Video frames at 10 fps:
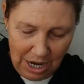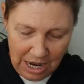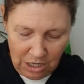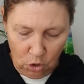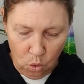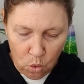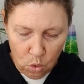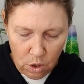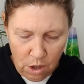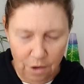and
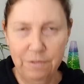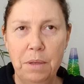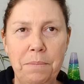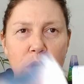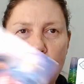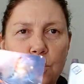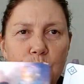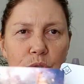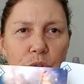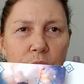call of the
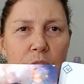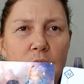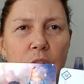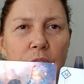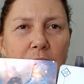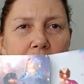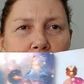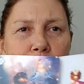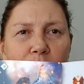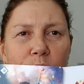muse.
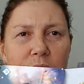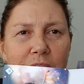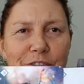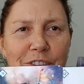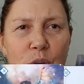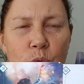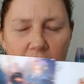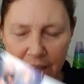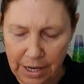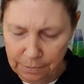Okay, because I feel
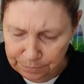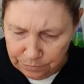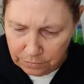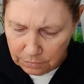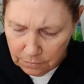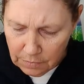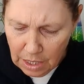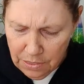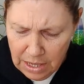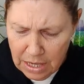like
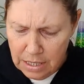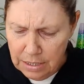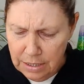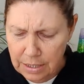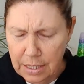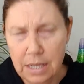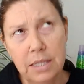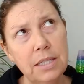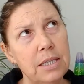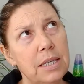there's
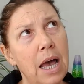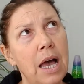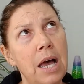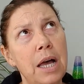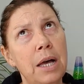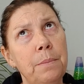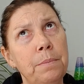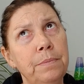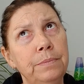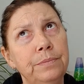this...
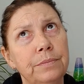Um,